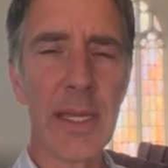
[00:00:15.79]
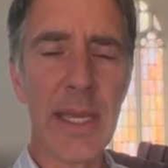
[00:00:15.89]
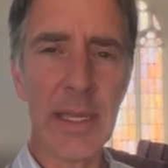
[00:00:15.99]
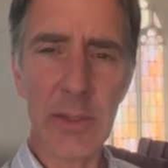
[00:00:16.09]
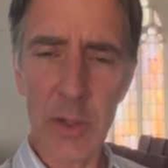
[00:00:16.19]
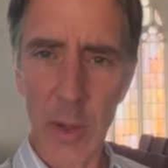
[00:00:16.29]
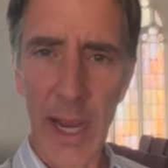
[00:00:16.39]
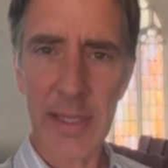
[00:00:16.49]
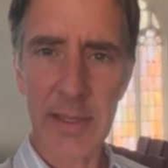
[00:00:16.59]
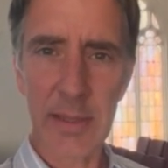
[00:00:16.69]
in
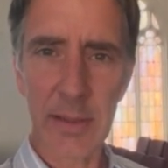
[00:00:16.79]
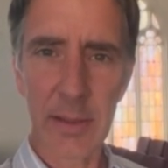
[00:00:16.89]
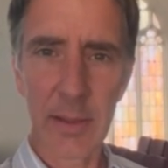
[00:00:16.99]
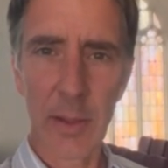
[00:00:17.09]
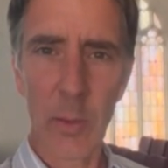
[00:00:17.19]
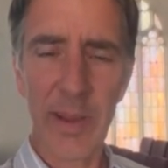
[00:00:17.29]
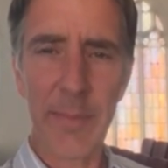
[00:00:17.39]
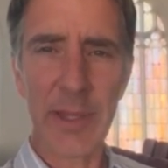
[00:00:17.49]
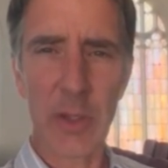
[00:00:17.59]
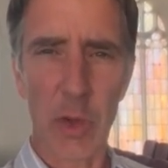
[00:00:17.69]
Christ, we've
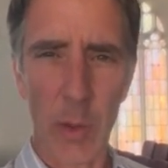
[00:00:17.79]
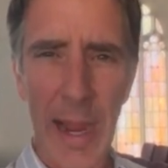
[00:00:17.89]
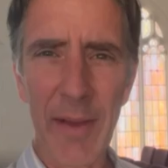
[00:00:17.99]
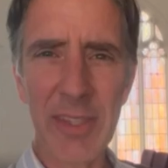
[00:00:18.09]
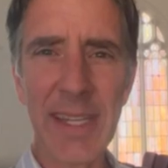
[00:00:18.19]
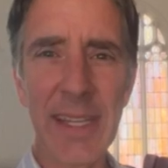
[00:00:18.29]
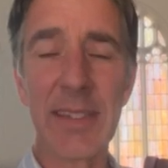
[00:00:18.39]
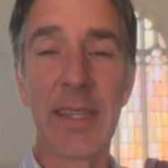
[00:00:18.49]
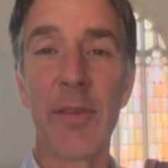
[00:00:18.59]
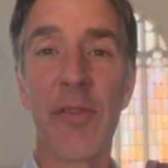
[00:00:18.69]
been grafted
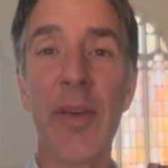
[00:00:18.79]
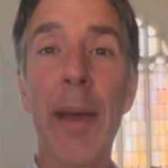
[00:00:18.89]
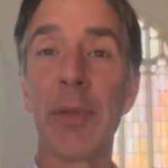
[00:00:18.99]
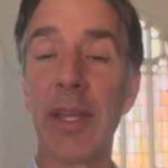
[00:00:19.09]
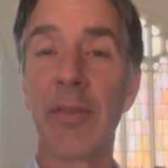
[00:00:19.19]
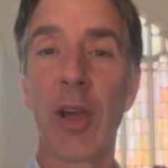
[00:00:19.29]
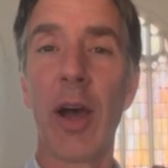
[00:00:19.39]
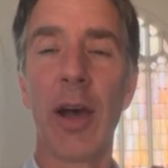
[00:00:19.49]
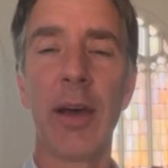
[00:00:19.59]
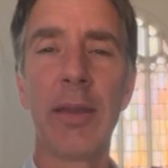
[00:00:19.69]
into the family of
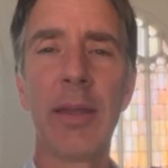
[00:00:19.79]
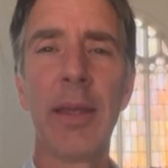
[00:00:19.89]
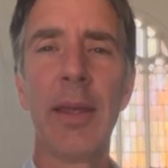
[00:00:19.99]
God,